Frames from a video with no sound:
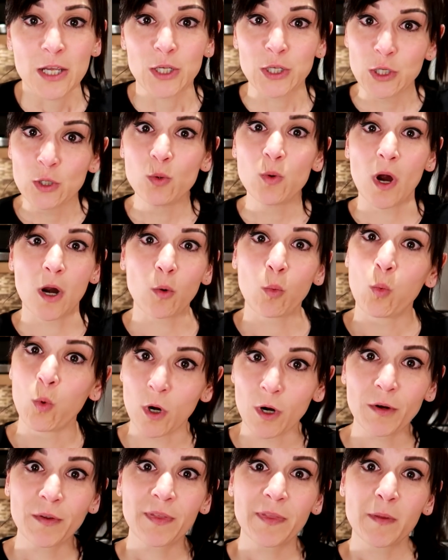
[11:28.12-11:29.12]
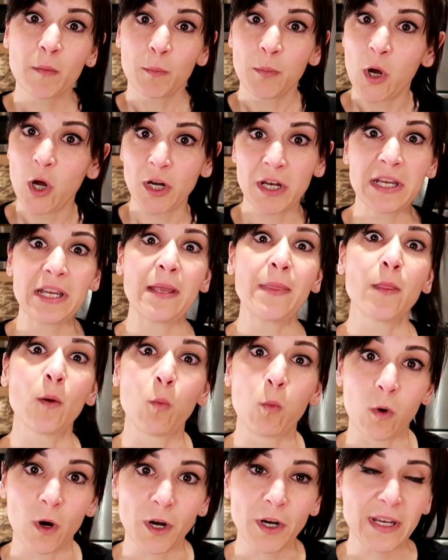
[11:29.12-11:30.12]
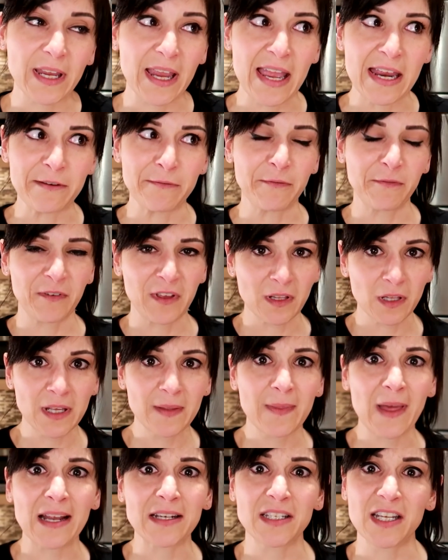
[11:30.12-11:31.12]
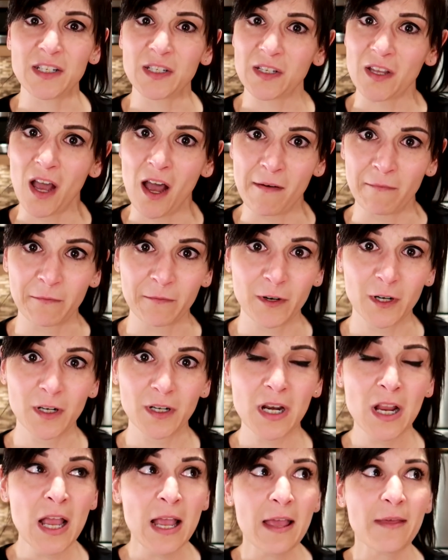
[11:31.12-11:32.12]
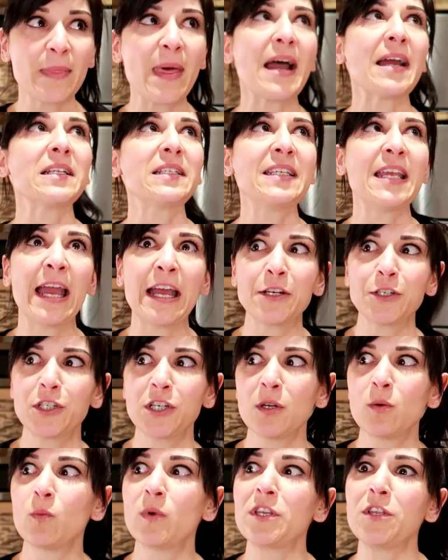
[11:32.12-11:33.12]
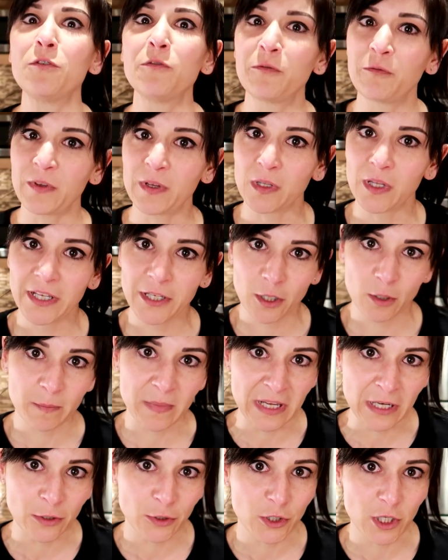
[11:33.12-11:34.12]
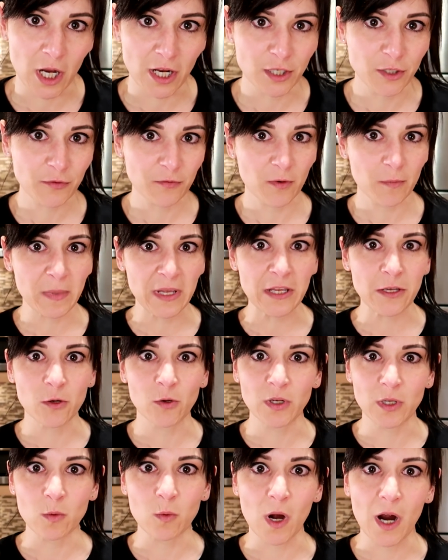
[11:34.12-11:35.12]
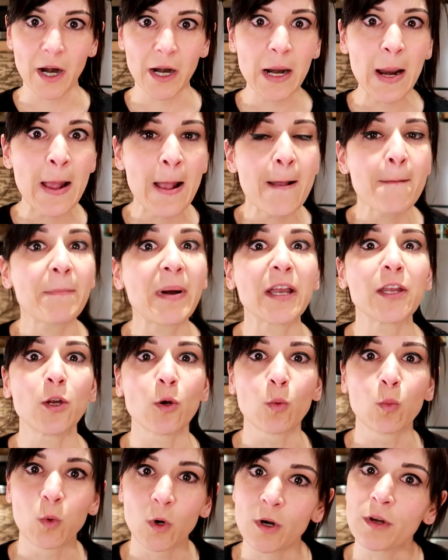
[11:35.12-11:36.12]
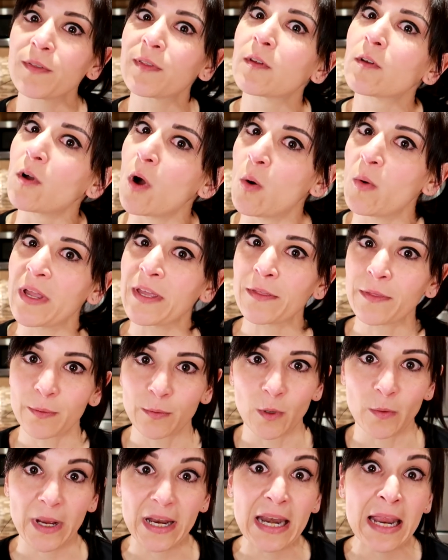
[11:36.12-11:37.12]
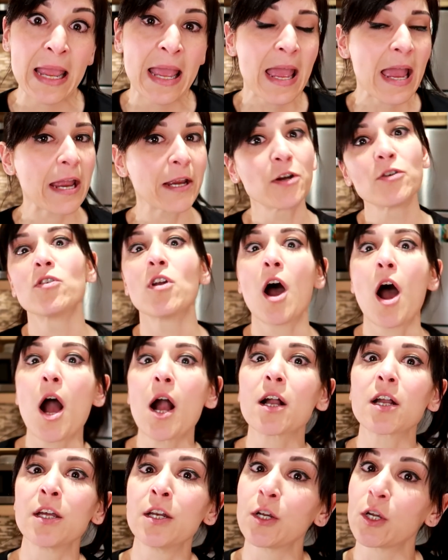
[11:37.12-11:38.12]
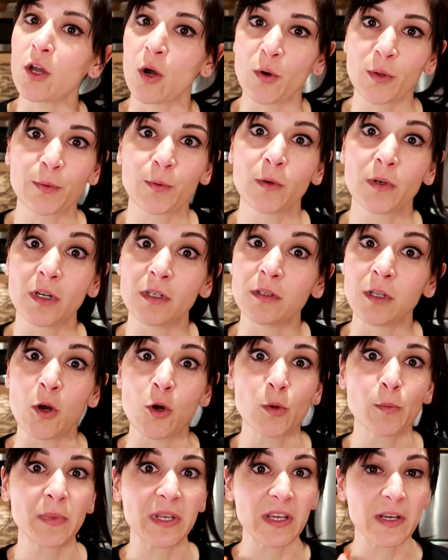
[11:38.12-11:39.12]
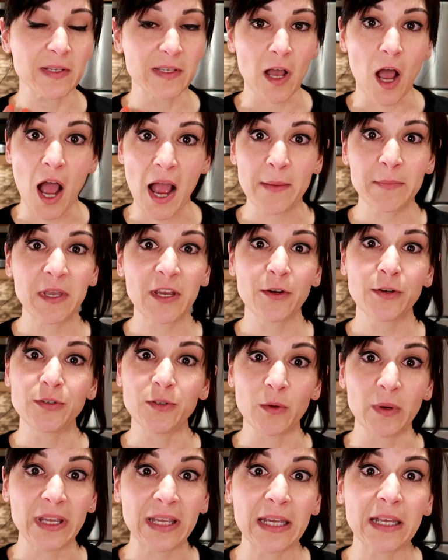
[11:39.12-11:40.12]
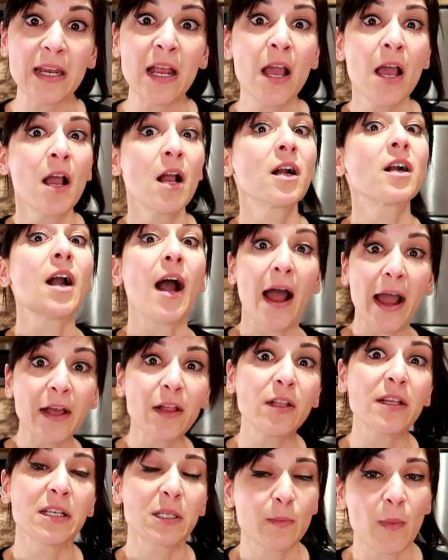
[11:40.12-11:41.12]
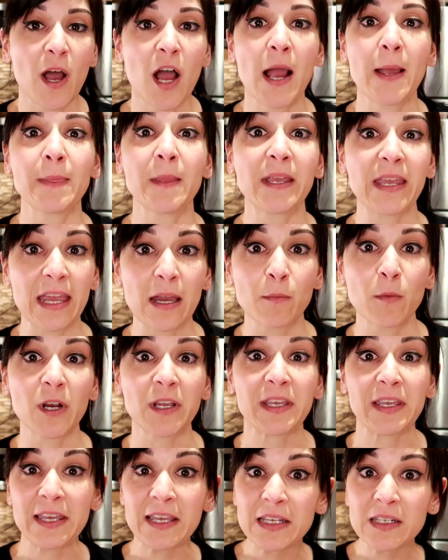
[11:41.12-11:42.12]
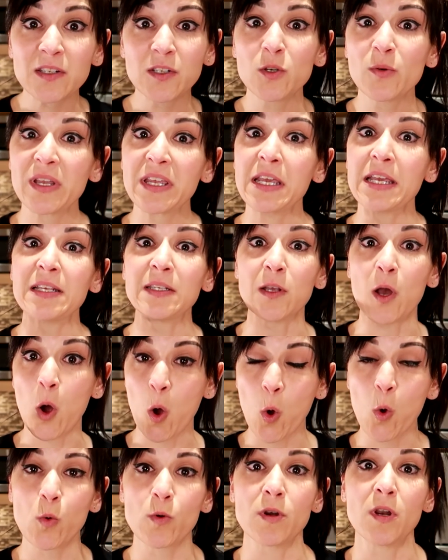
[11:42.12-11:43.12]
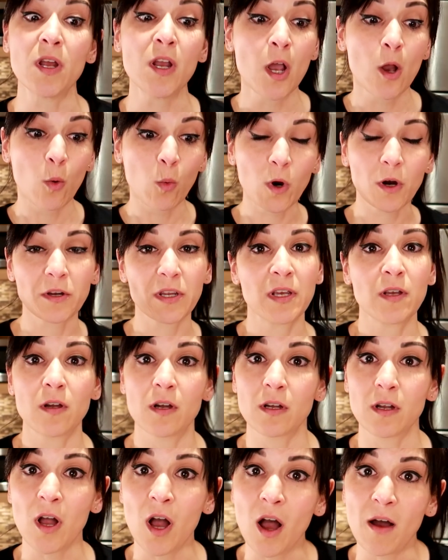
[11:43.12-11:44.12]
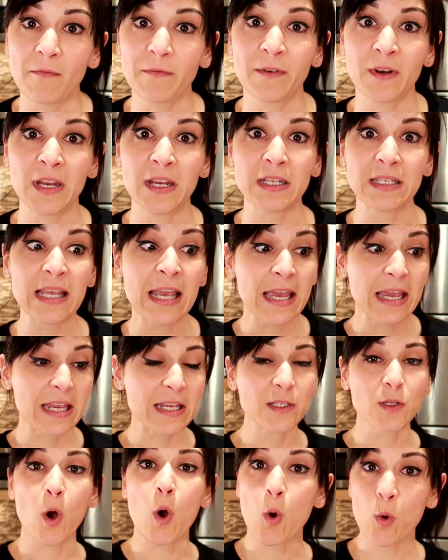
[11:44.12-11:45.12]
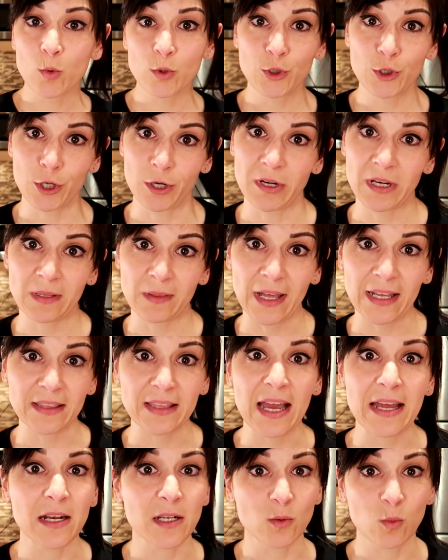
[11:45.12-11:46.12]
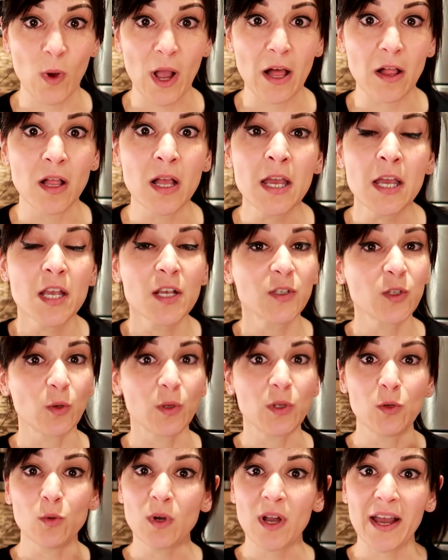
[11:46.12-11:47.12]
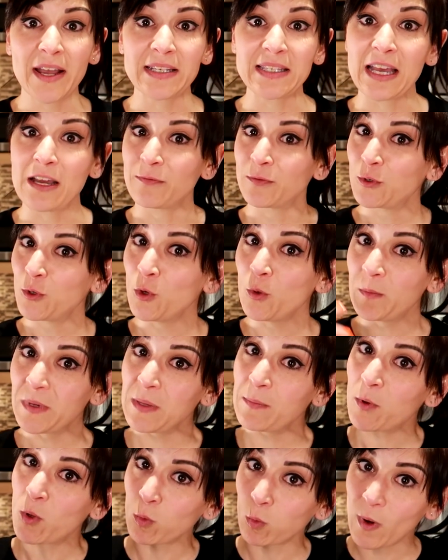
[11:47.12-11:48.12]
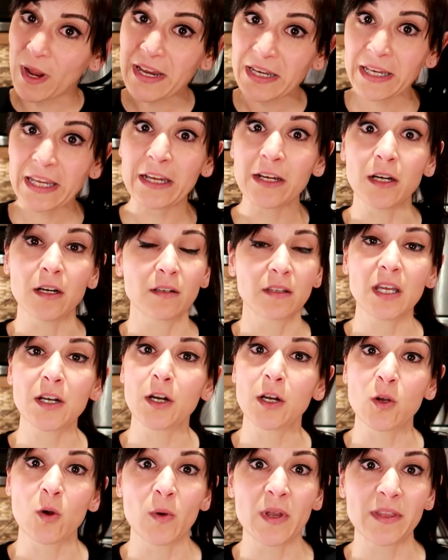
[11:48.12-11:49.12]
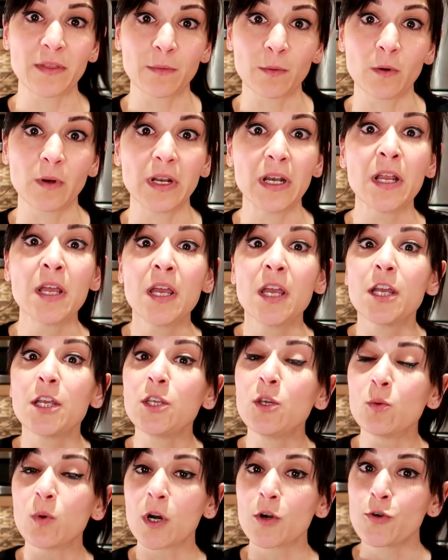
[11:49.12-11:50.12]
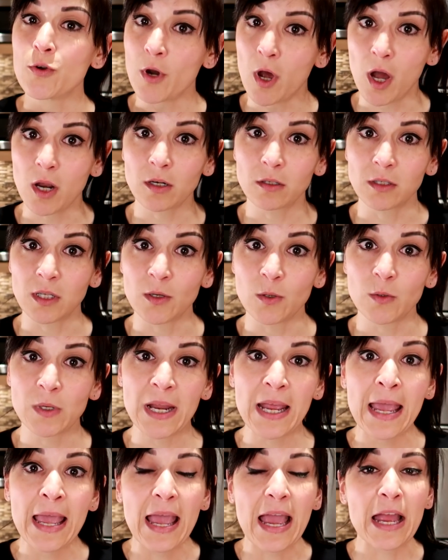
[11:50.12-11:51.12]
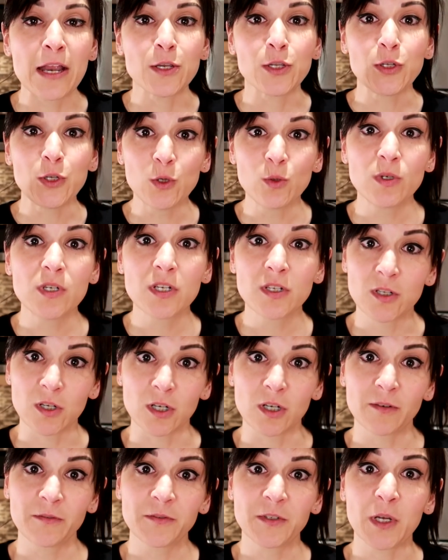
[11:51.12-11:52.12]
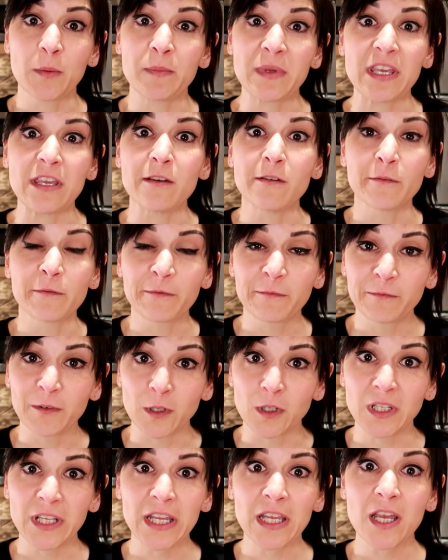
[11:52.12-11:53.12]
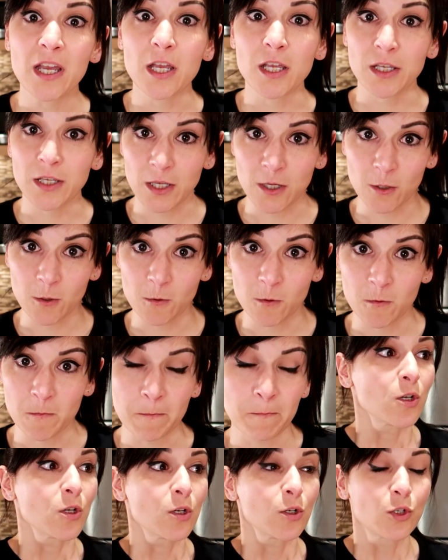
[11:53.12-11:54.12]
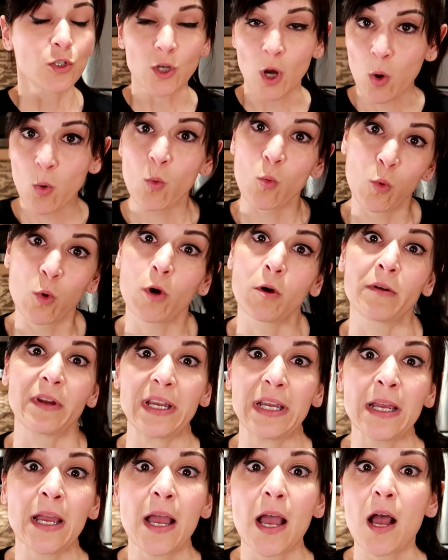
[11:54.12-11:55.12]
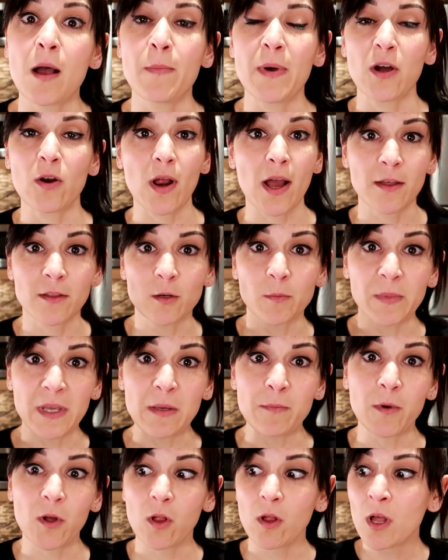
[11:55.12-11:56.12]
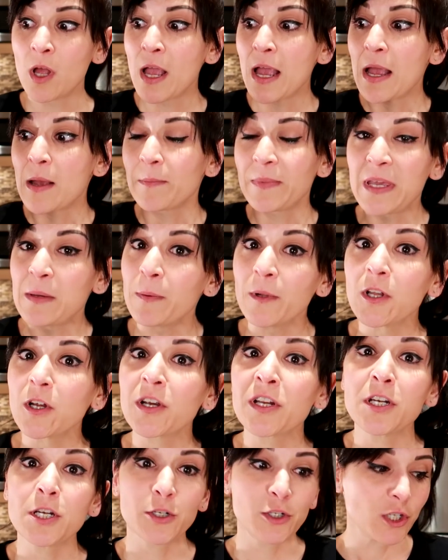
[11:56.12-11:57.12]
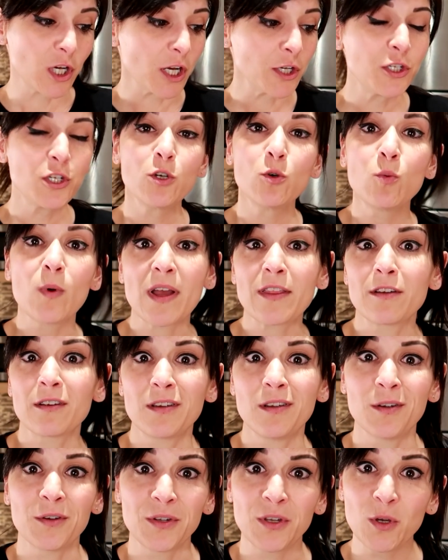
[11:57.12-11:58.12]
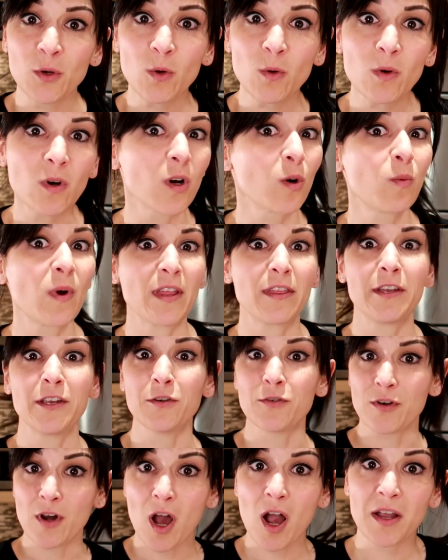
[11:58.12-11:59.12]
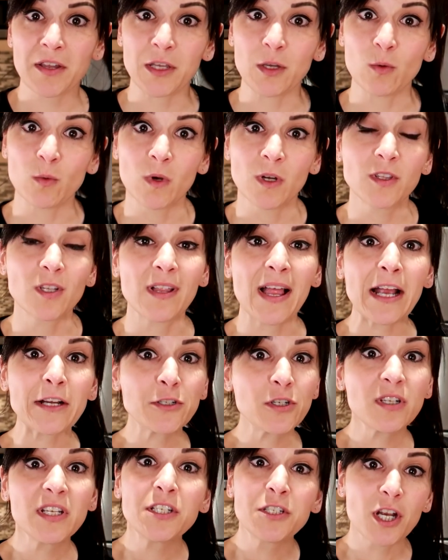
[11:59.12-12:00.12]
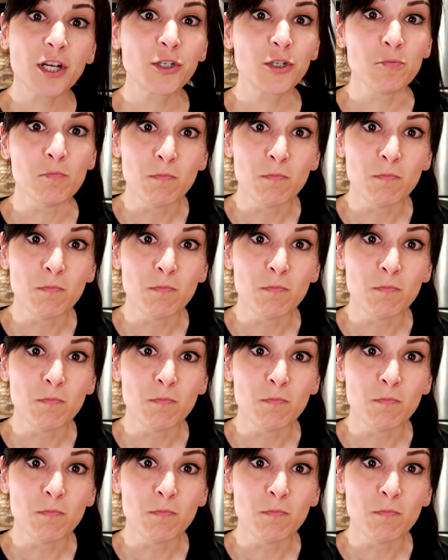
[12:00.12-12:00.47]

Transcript: you are worth putting in the work and feeling that discomfort, that tension when you feel like you're being judged for being who you are, but you're worth going through it. And you're not gonna go through it alone because I'm here doing it. Kyle is behind the camera. He's doing his own working on confidence, his own journey like that as well. So you guys have two people right here that are going through it. You are not alone and you deserve to be fully you. Don't worry about other people People are gonna judge you whether you're you or whether you're not you. They'll actually judge you